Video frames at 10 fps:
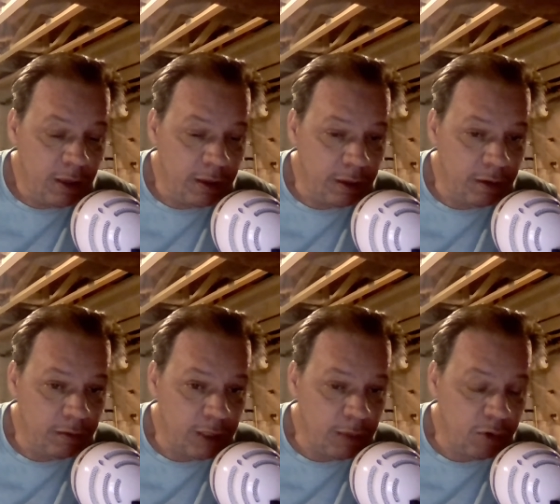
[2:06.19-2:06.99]

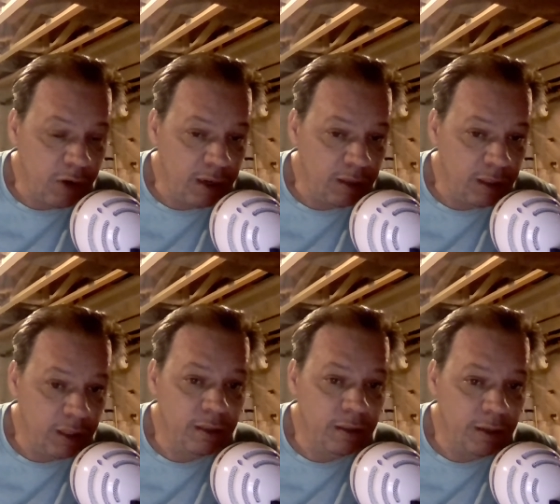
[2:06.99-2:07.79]
The Democratic
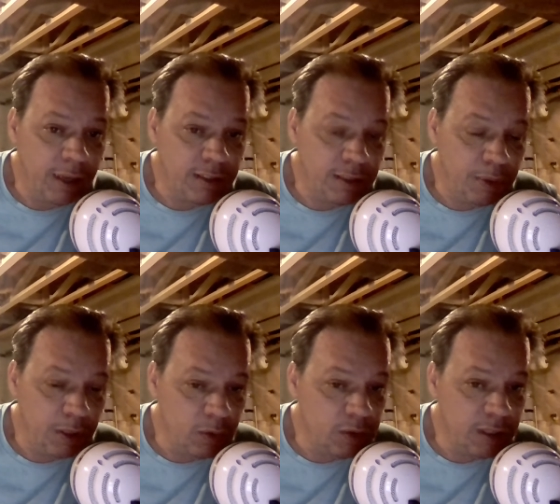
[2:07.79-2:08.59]
lead, Nancy
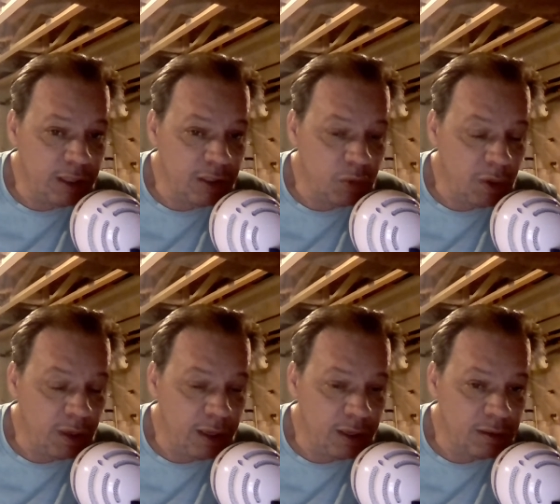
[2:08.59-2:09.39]
Pelosi, as
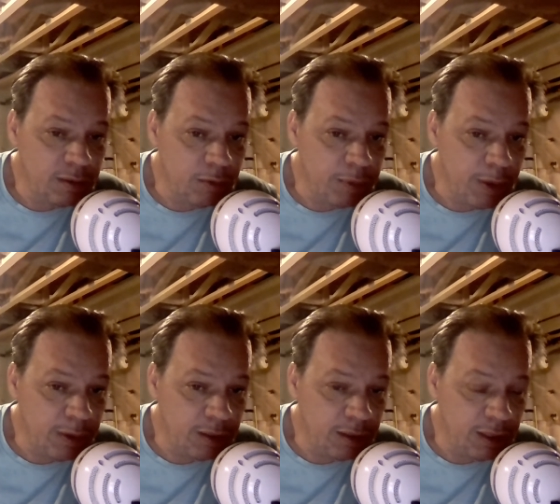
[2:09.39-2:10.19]
well as the
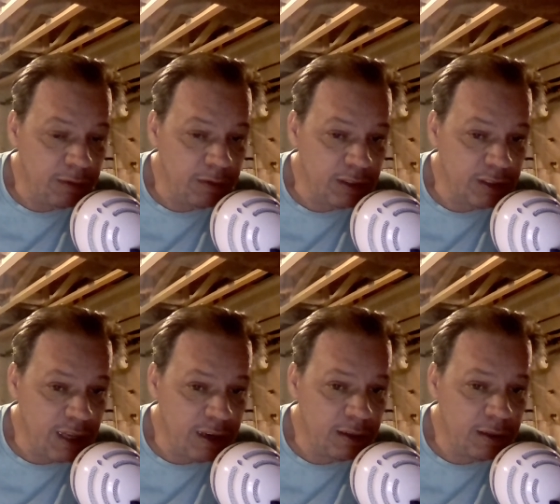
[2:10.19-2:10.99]
Republican lead for the
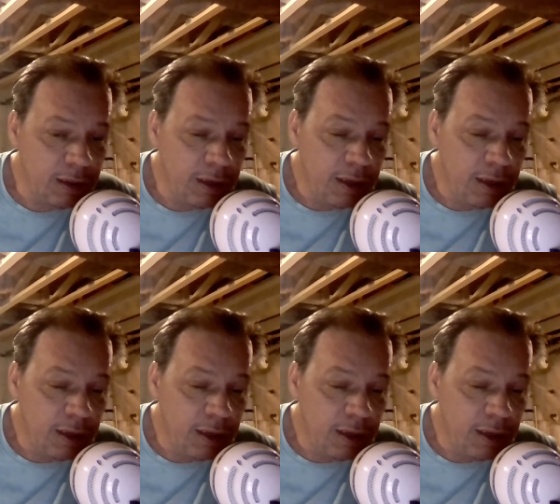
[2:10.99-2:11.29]
Senate,